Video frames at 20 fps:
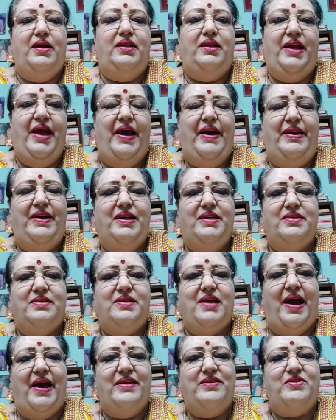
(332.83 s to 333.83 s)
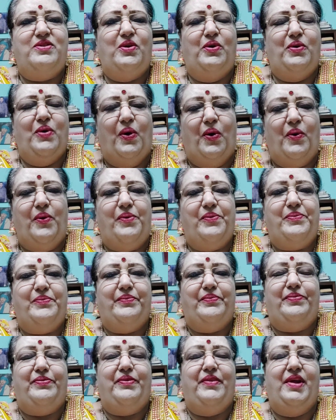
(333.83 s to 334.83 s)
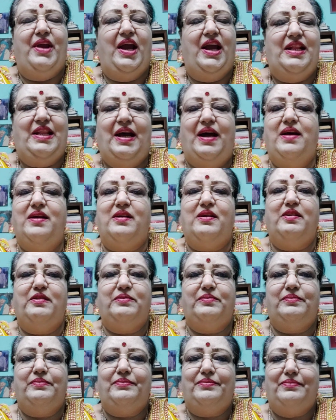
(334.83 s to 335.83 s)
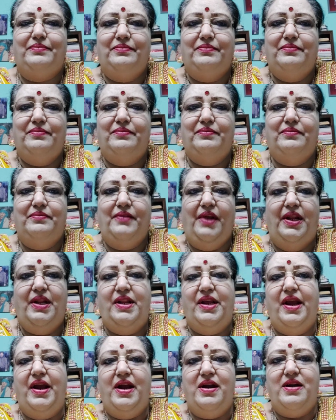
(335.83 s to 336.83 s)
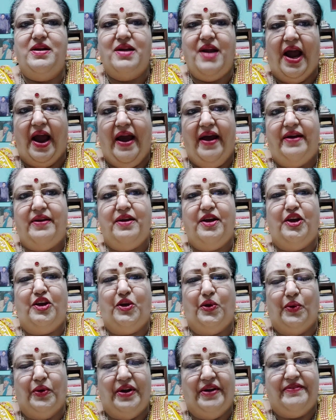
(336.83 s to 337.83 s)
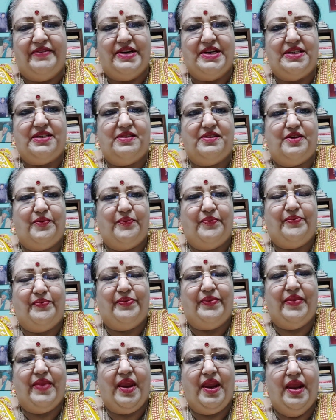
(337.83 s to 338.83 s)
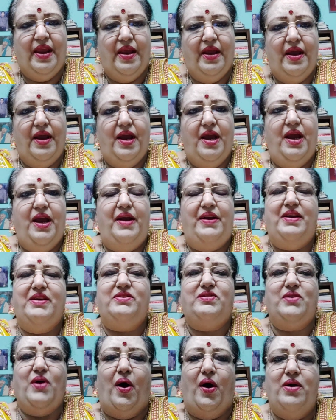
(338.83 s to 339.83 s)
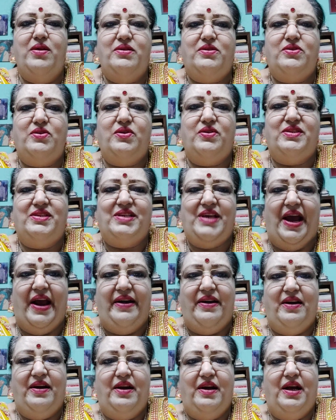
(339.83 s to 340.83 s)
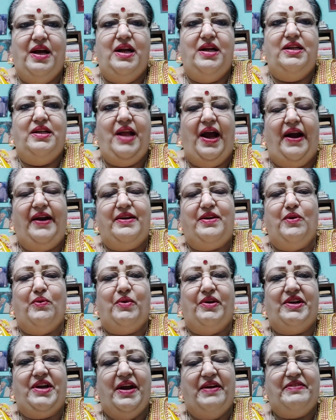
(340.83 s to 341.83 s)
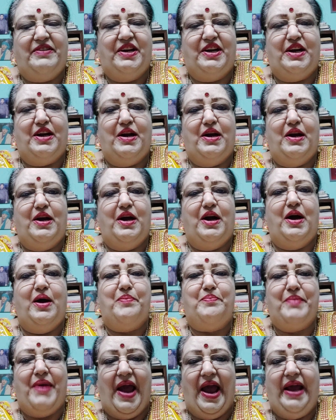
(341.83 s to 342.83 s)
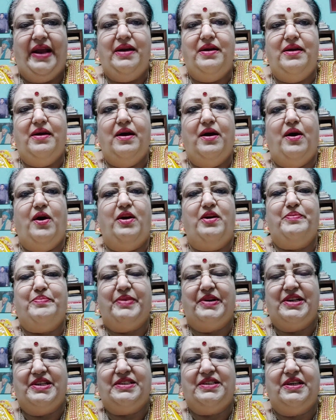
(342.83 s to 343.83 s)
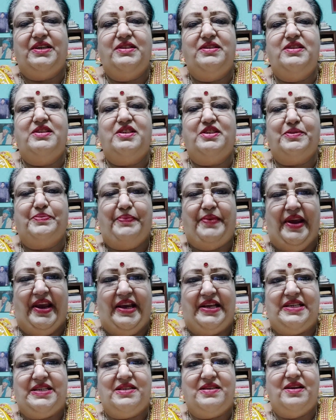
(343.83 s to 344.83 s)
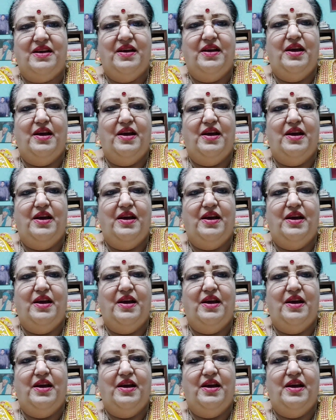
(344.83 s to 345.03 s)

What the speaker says: There is, as you know, ether in the entire universe. It is also said that whatever a man or a person speaks